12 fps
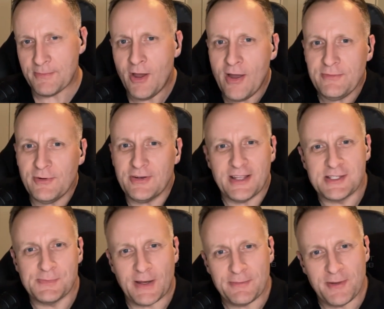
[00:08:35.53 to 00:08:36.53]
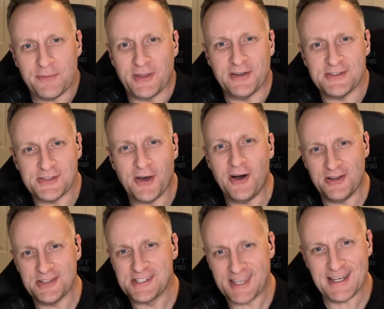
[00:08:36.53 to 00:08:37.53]
Now, I don't expect my players to
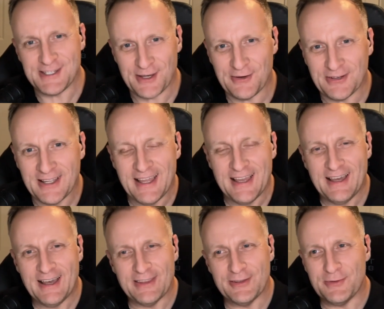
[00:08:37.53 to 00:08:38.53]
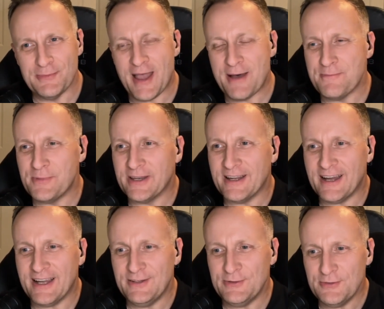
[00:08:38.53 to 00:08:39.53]
all sketch out a little map, but
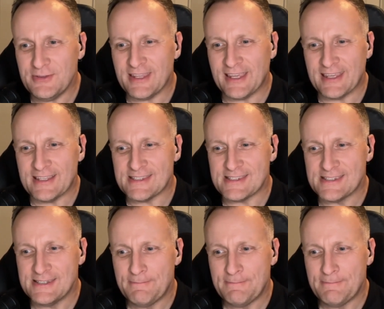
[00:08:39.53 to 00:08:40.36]
I do think it's